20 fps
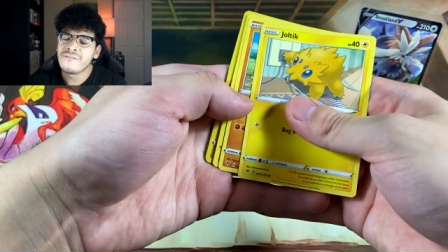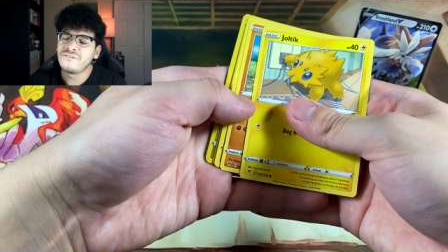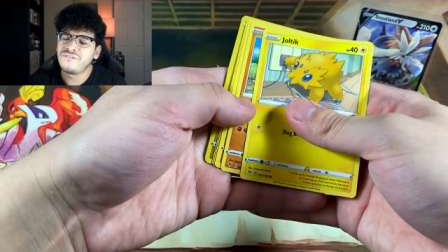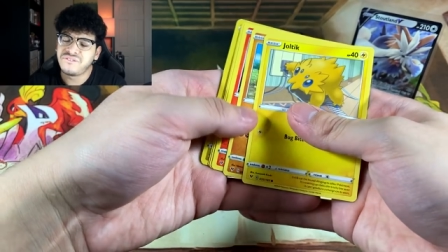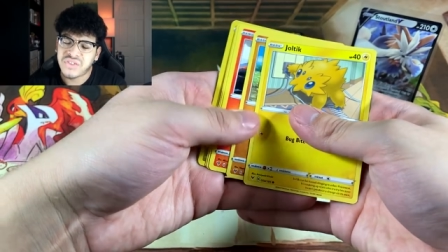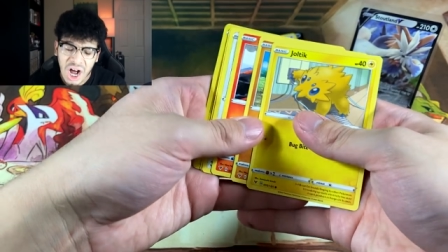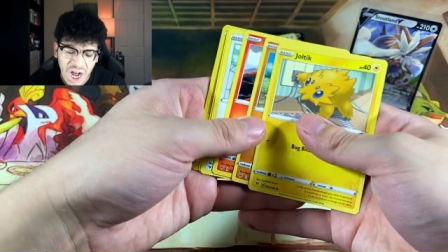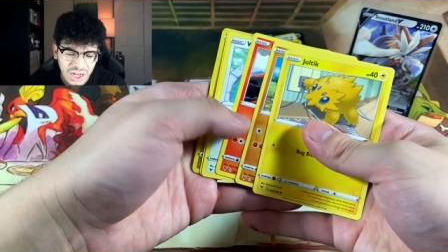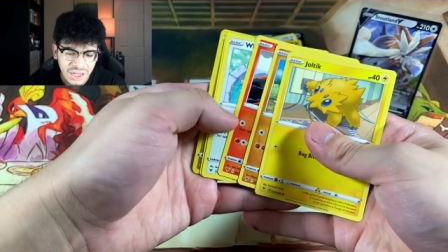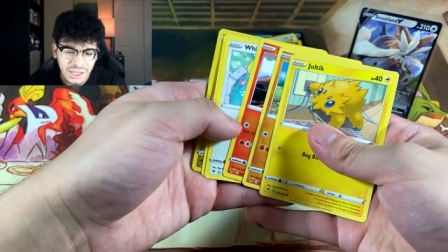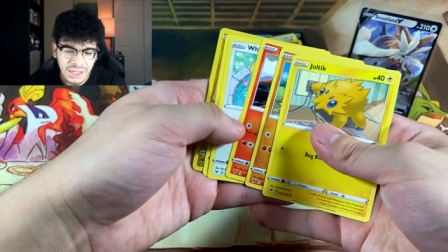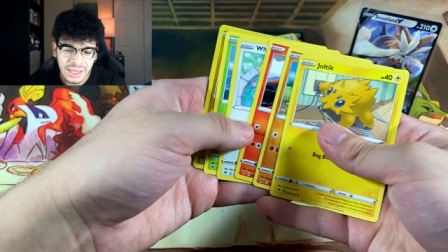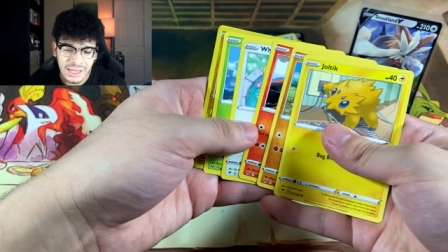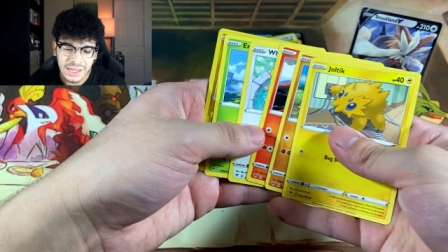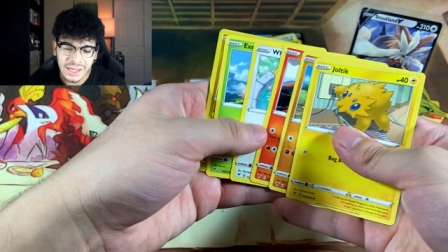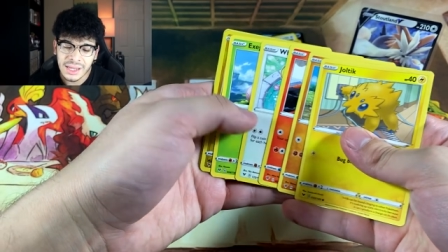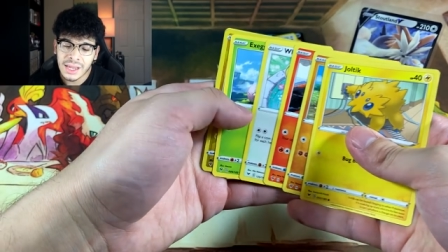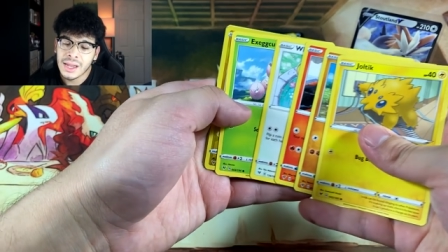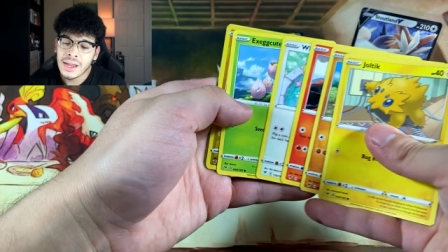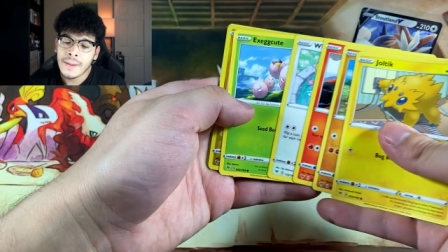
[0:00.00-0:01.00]

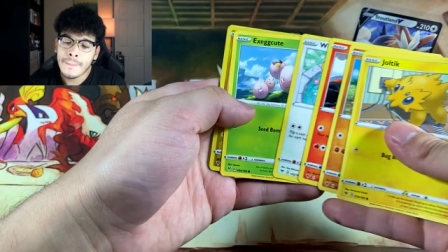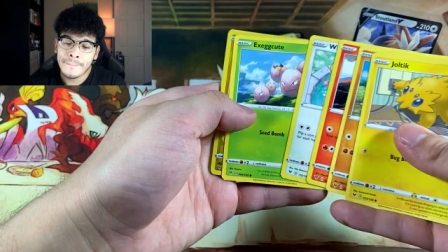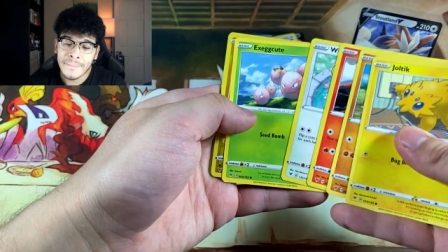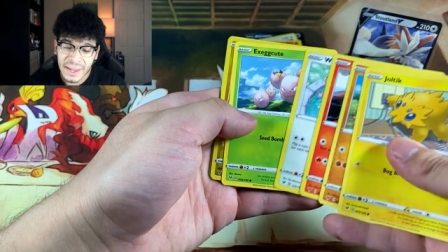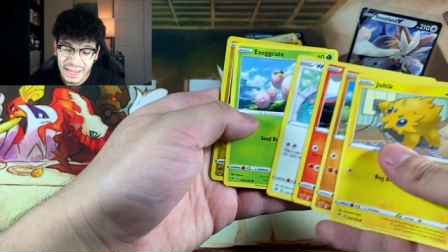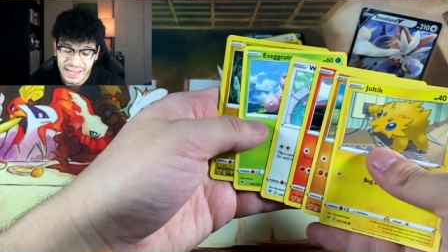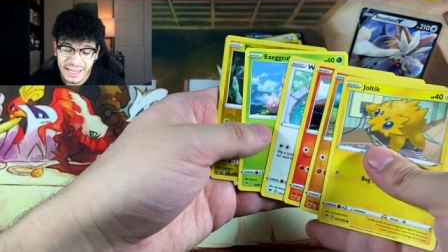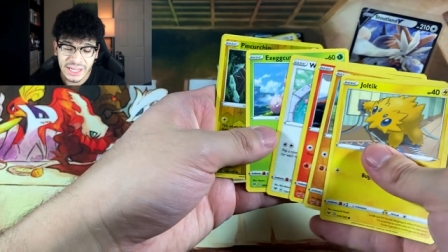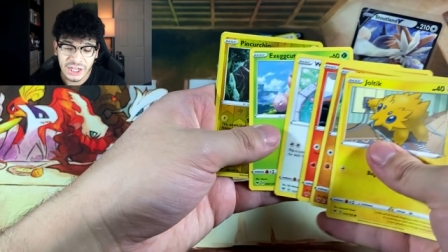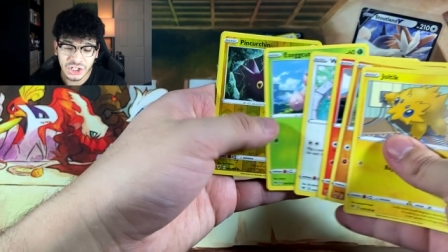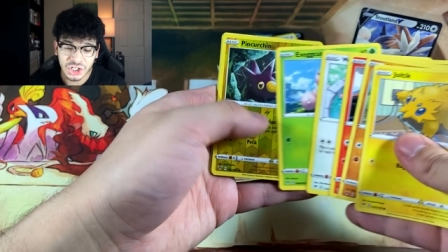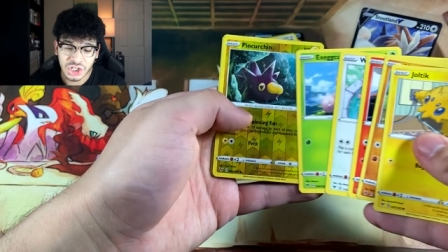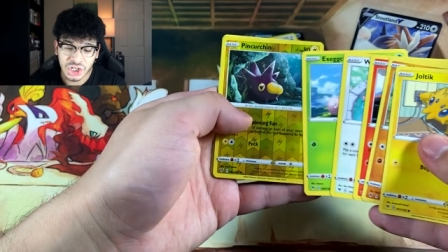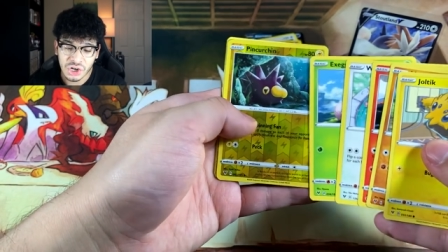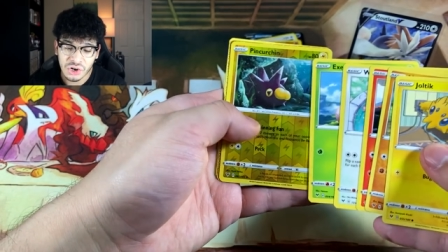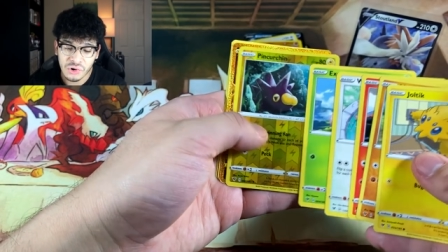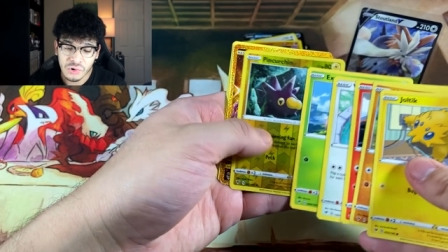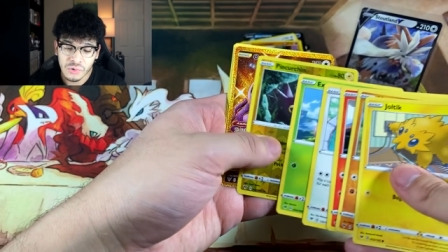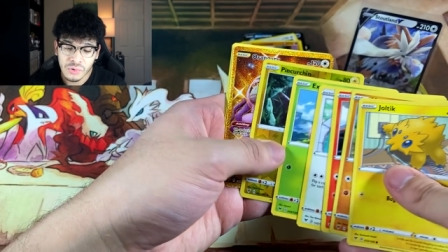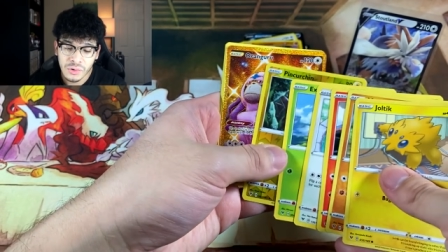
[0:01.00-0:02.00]
funky
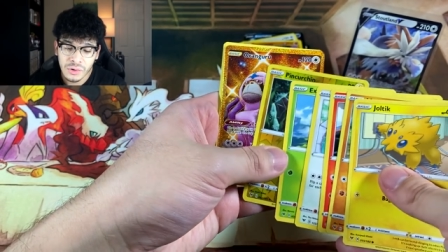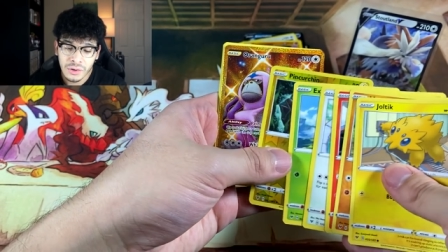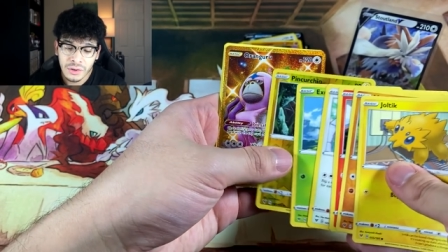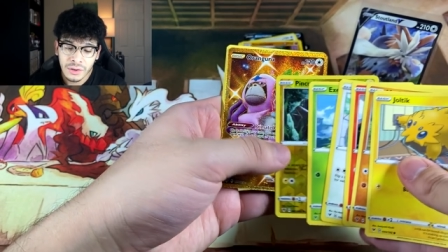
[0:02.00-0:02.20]
Pikachu.